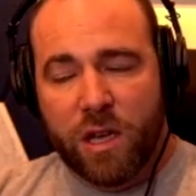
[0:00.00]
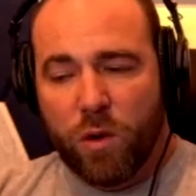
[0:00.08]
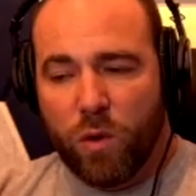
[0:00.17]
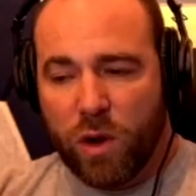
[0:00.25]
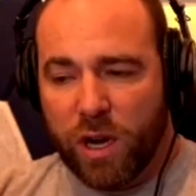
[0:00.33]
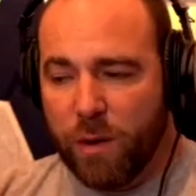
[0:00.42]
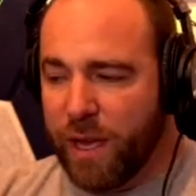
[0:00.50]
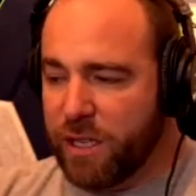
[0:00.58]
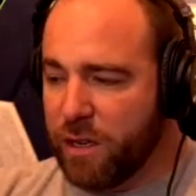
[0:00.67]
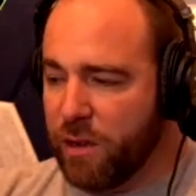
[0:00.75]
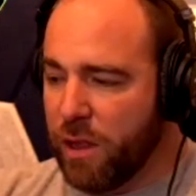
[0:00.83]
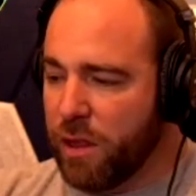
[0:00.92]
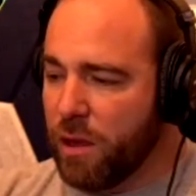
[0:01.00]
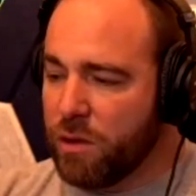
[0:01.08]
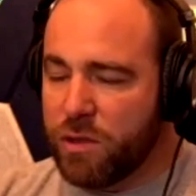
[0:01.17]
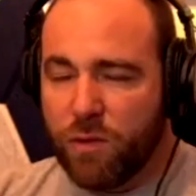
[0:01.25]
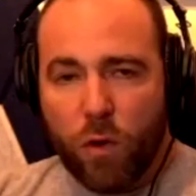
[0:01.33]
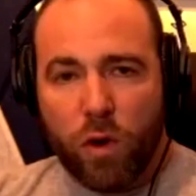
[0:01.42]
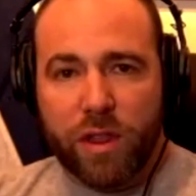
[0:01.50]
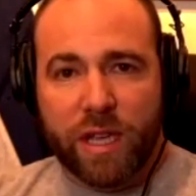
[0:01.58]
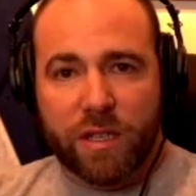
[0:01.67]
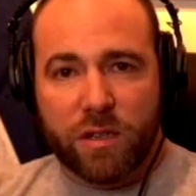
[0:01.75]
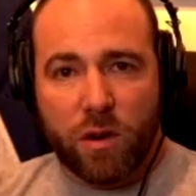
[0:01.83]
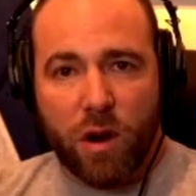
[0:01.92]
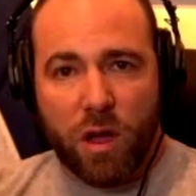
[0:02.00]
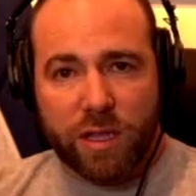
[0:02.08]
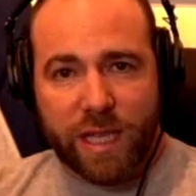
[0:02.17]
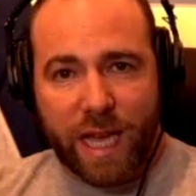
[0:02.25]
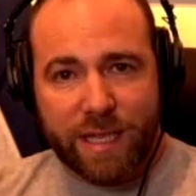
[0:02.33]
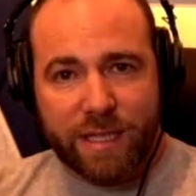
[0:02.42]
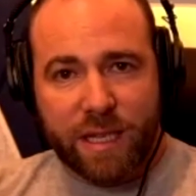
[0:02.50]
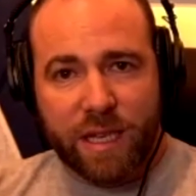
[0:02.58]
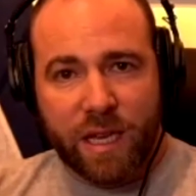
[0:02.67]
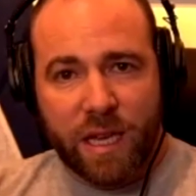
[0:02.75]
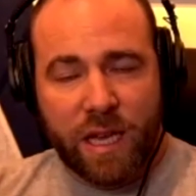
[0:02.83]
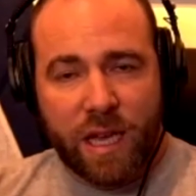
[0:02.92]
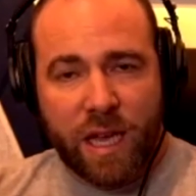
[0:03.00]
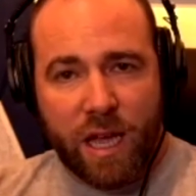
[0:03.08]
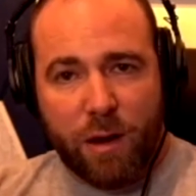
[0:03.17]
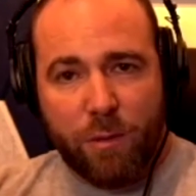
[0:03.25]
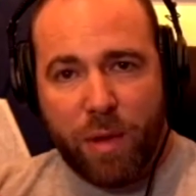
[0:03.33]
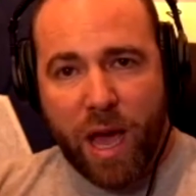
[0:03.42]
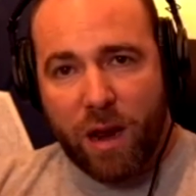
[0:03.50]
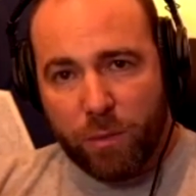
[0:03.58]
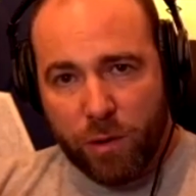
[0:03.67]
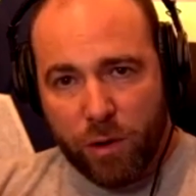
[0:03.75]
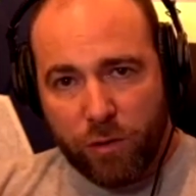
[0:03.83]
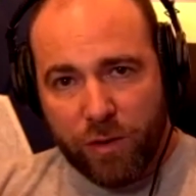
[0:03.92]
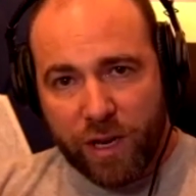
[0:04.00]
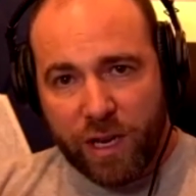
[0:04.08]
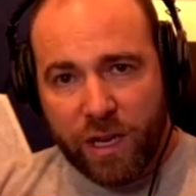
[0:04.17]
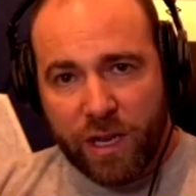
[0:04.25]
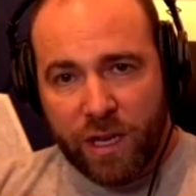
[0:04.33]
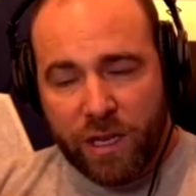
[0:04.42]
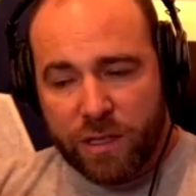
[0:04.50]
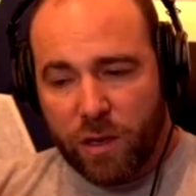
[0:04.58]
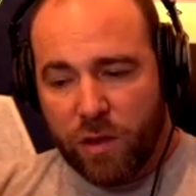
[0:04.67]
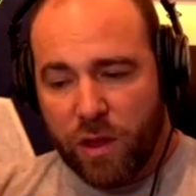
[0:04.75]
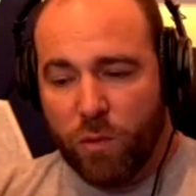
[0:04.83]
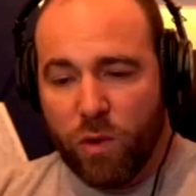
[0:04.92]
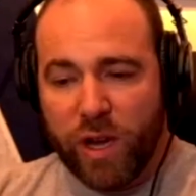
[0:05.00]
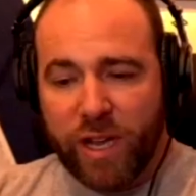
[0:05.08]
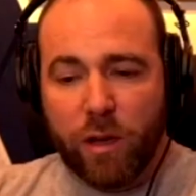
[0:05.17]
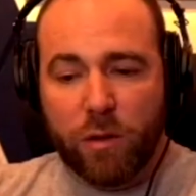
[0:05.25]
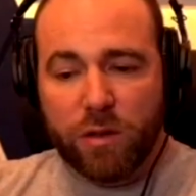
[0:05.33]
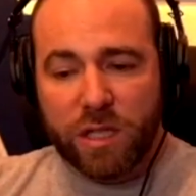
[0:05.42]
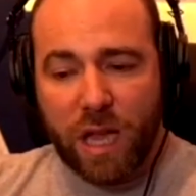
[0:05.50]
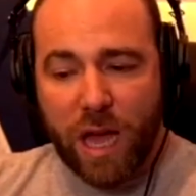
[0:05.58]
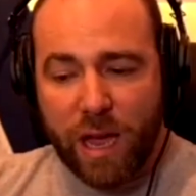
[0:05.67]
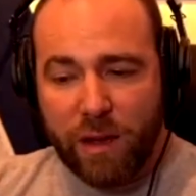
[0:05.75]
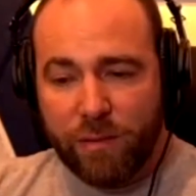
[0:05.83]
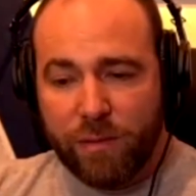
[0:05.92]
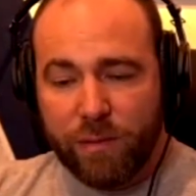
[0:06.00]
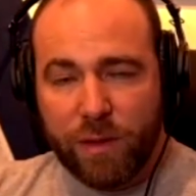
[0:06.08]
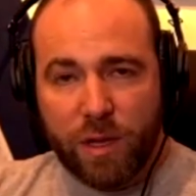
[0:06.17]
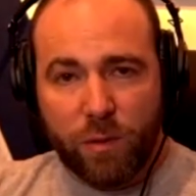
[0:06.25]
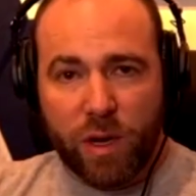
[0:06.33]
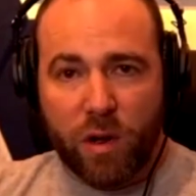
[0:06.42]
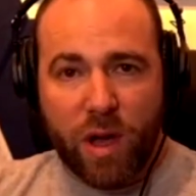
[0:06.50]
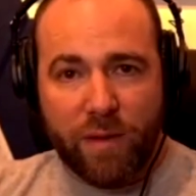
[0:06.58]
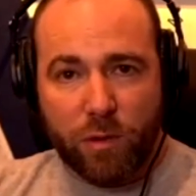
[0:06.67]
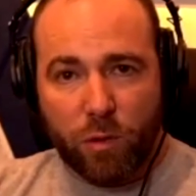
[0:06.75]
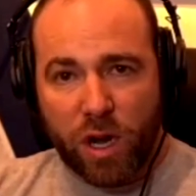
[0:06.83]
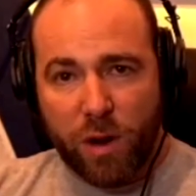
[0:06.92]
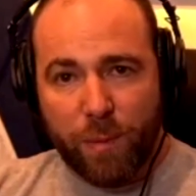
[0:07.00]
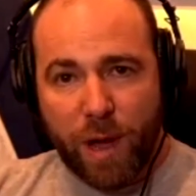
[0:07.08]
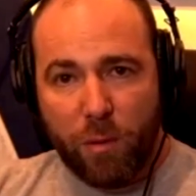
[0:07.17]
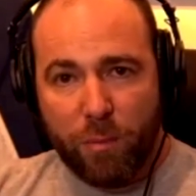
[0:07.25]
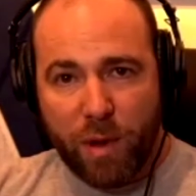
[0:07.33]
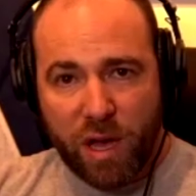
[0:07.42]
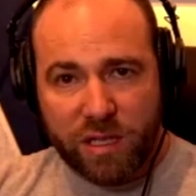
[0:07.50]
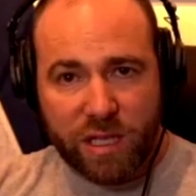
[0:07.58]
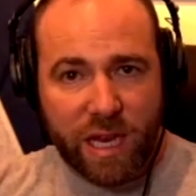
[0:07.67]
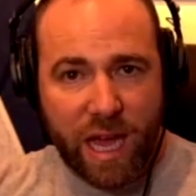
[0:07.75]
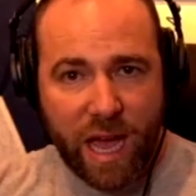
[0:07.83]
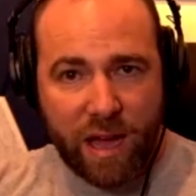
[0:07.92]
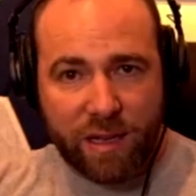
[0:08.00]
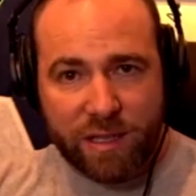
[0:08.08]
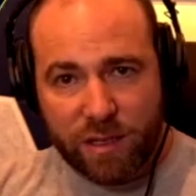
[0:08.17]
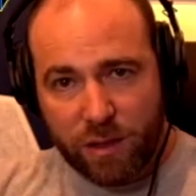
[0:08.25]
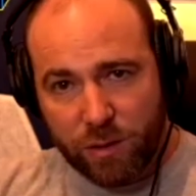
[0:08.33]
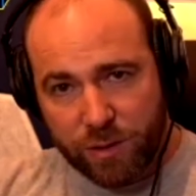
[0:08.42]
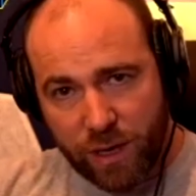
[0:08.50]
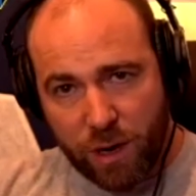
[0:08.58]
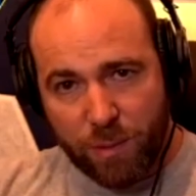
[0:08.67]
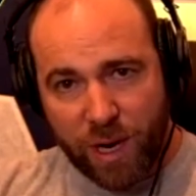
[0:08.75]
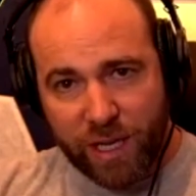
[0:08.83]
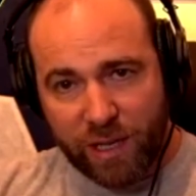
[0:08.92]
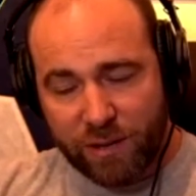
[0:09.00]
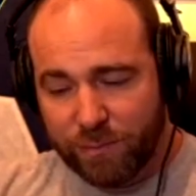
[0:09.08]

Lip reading: We're going to make sure that those 4 things are all tested and battle proven, so that when it goes live, that we don't have to worry about bugs and hacks and losing our money.